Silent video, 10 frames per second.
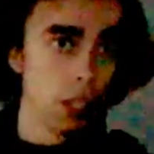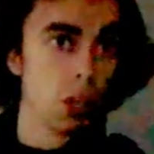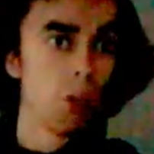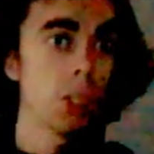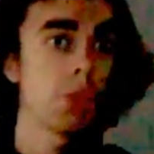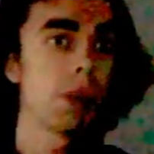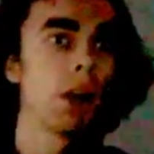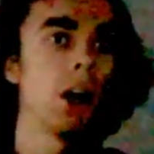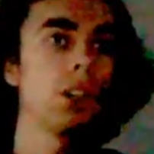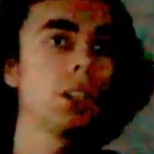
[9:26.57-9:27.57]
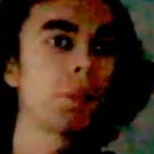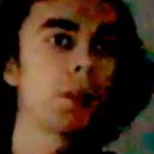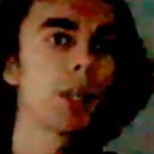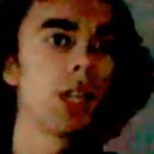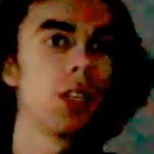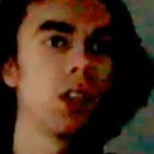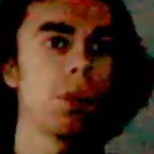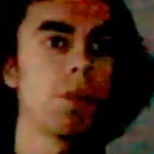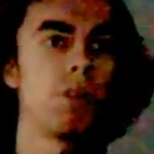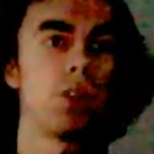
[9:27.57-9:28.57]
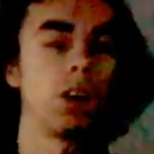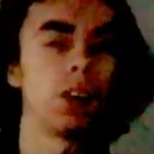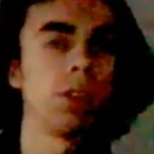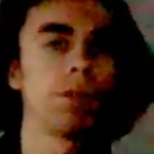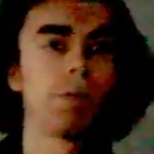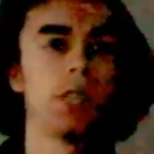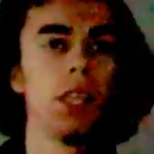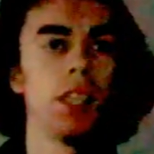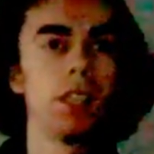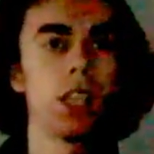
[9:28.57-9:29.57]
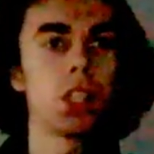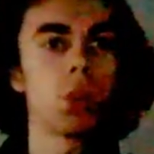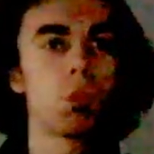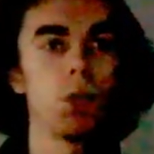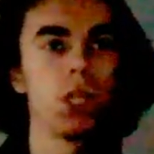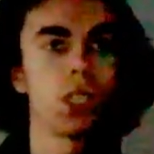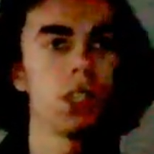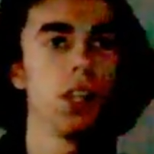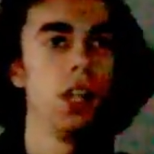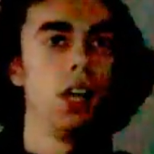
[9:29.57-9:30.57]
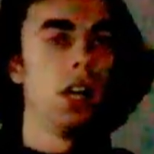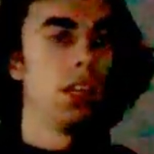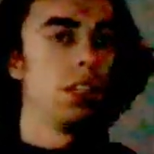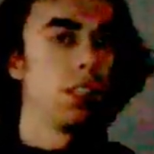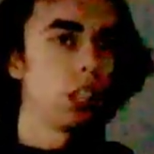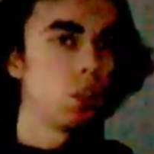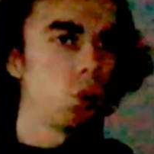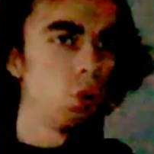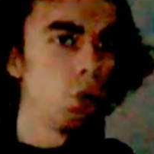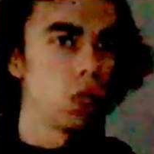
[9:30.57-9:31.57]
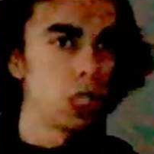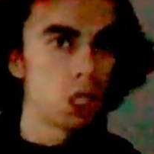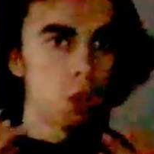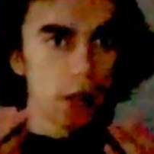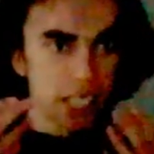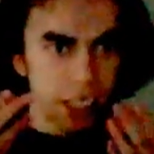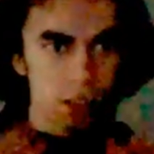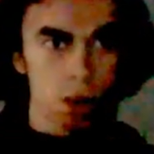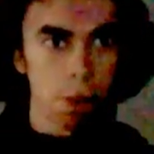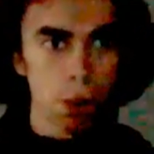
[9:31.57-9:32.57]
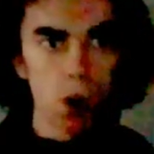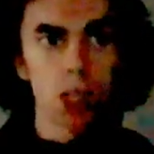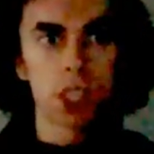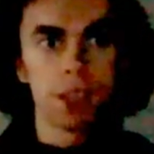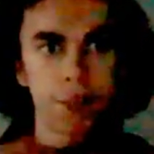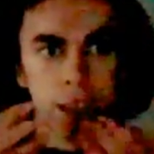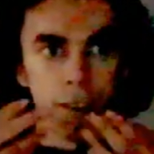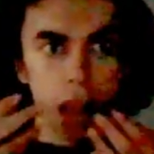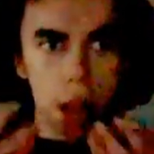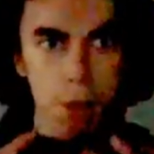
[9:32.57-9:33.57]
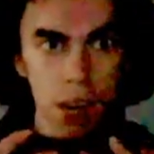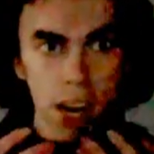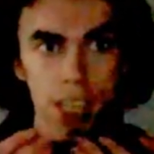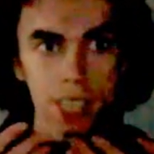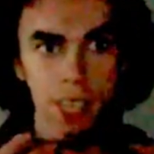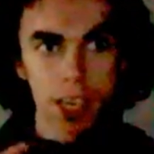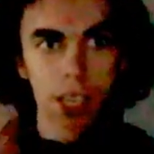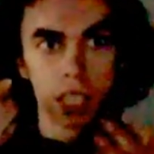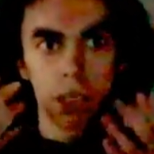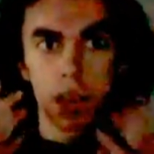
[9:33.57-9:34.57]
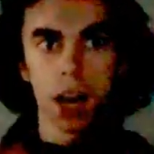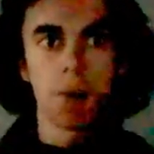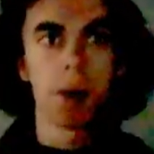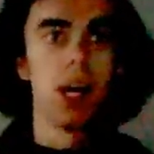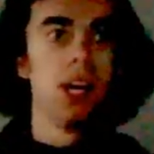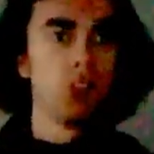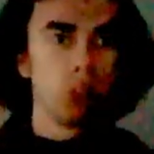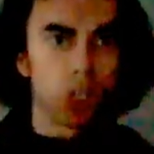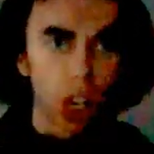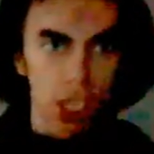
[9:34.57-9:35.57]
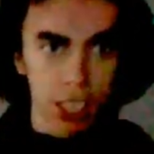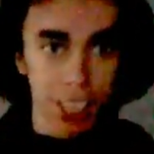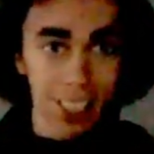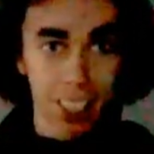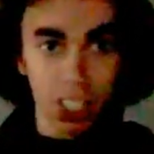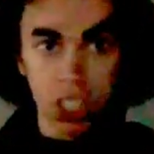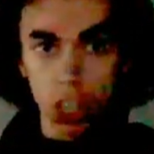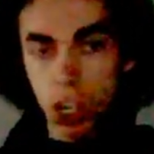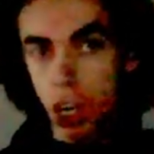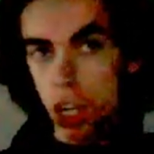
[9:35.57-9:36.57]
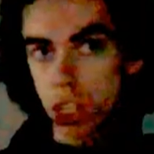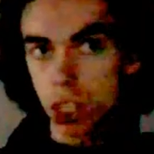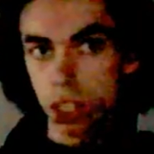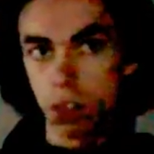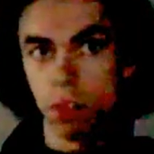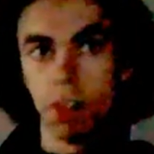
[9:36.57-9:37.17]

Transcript: Humans being 100% herbivore. That's the reason that we sweat to our pores, that we have amylase in our slima to digest starch.